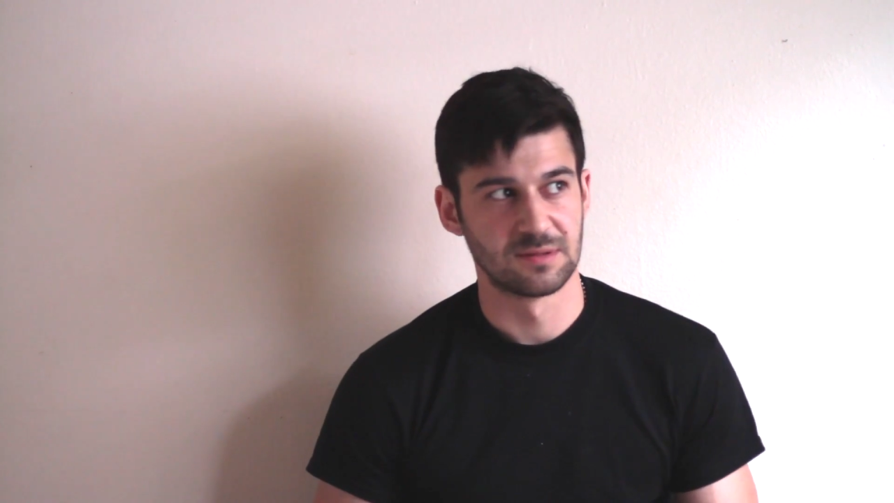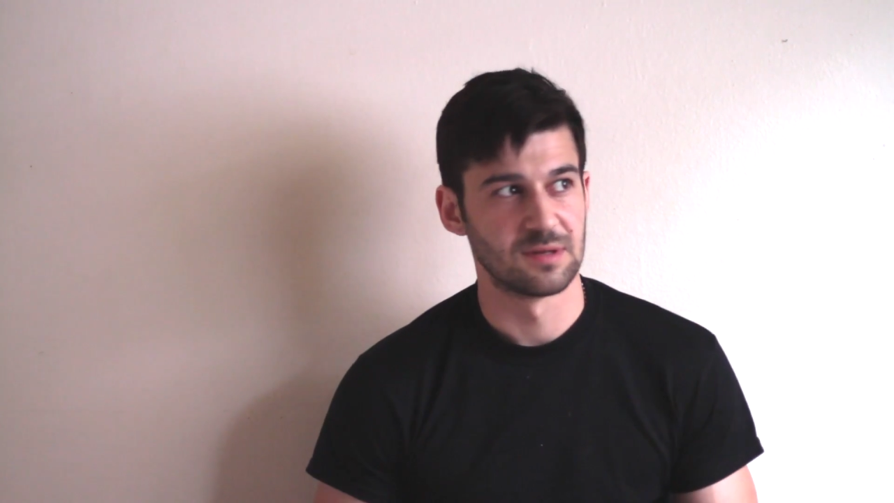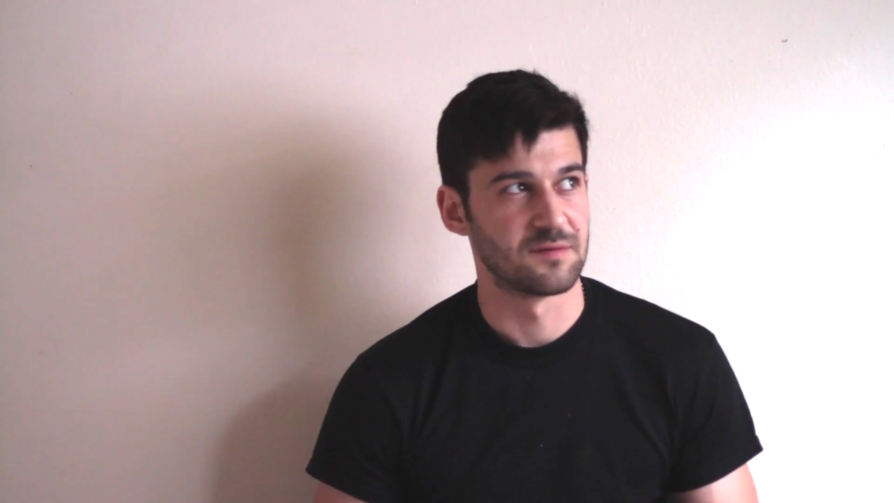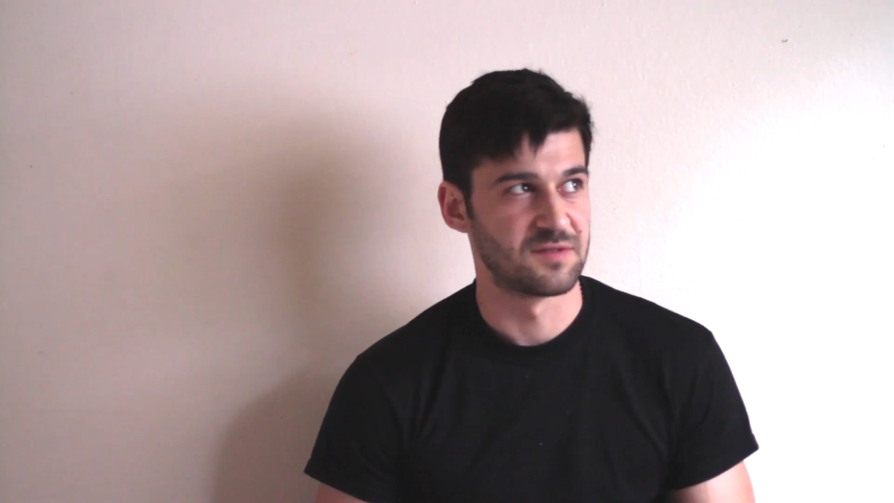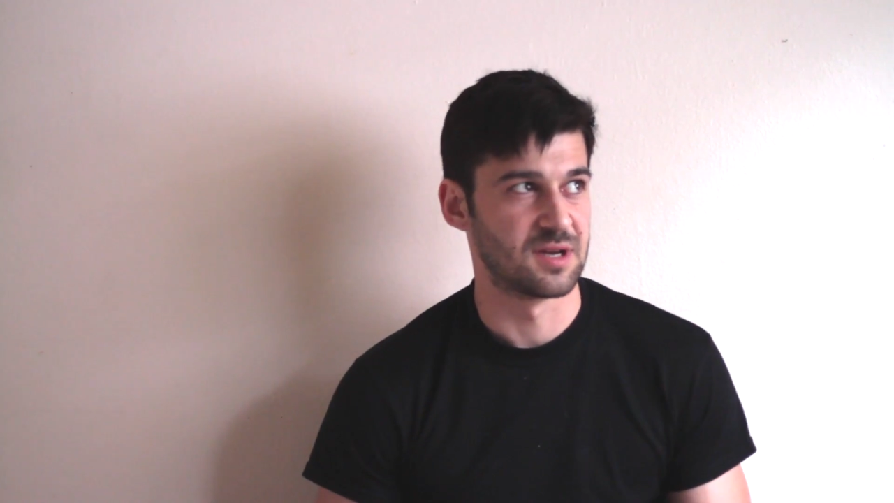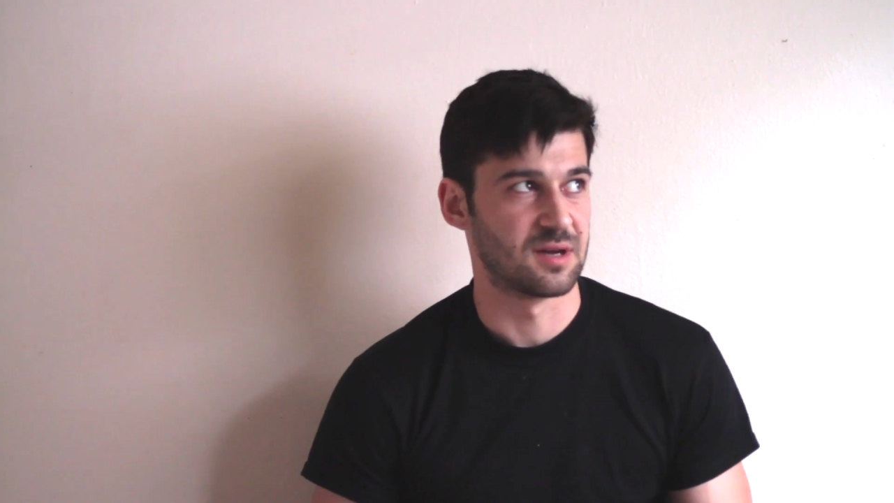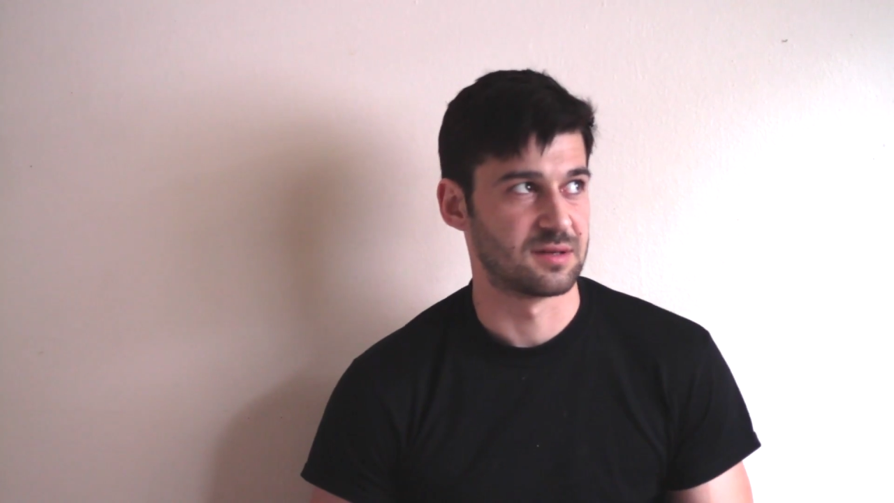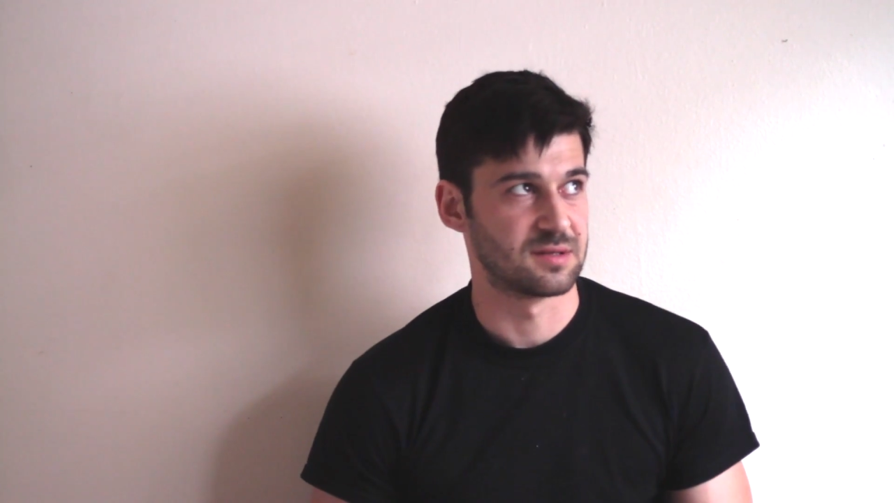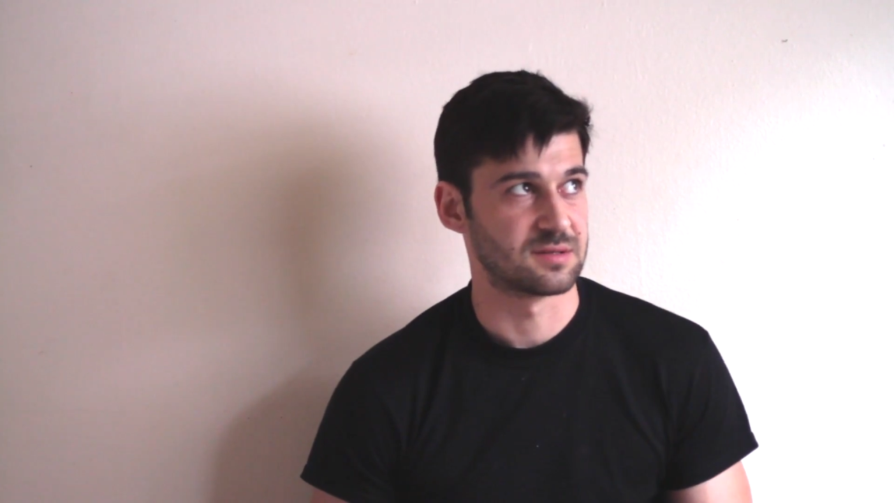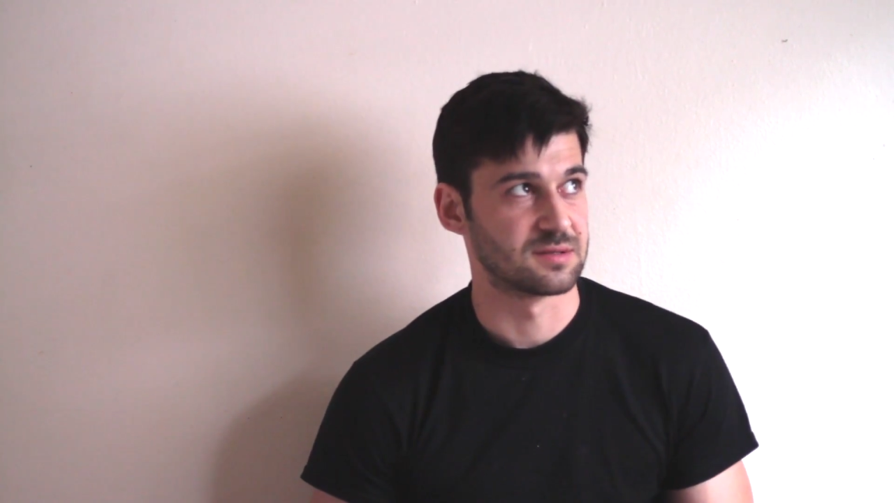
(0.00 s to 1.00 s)
of the
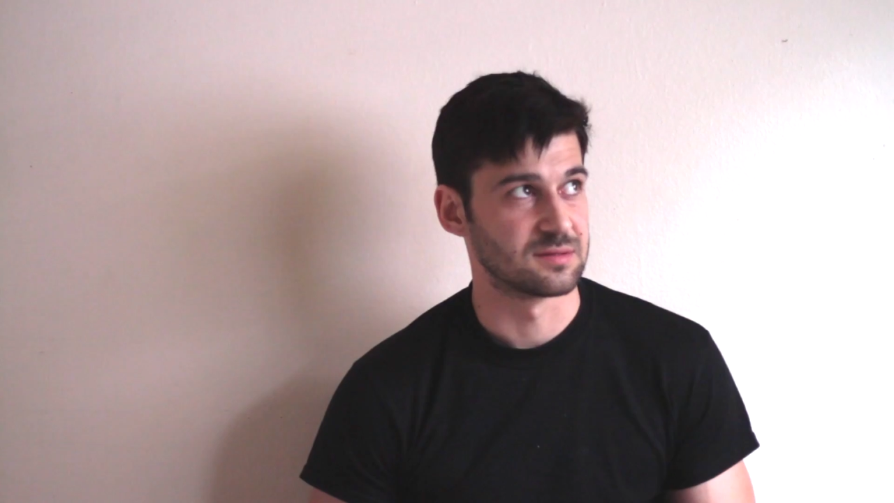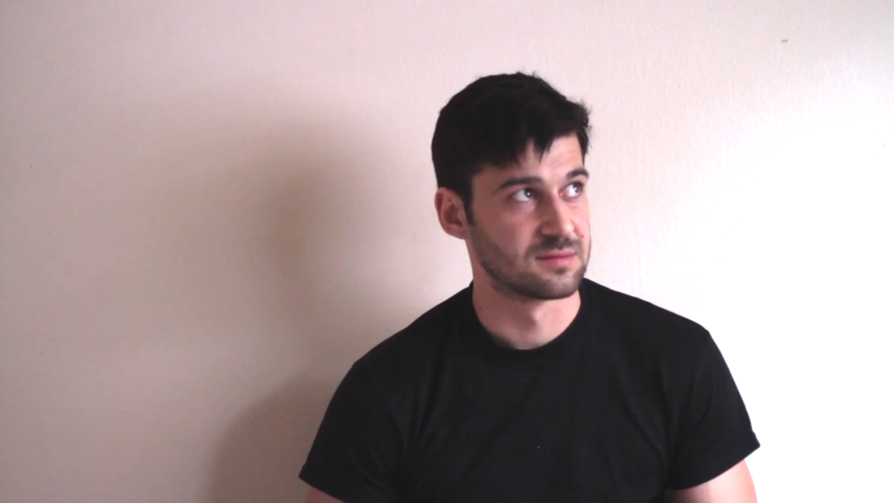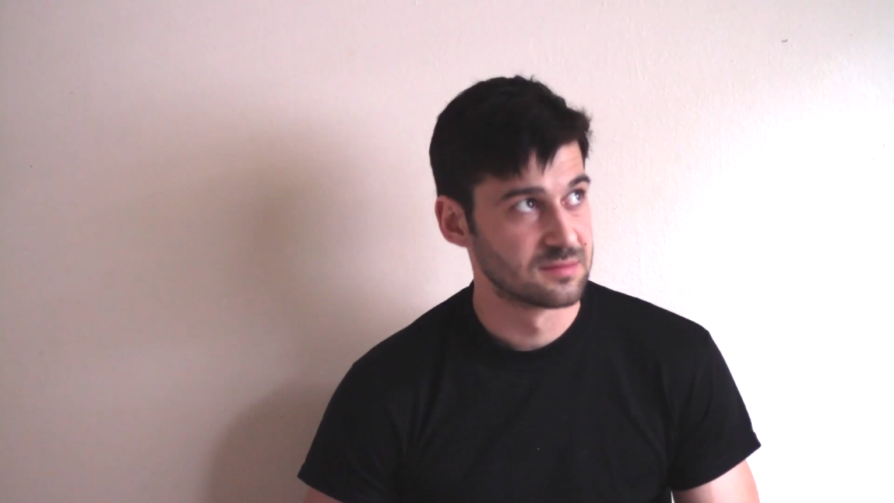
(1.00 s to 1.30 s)
audition.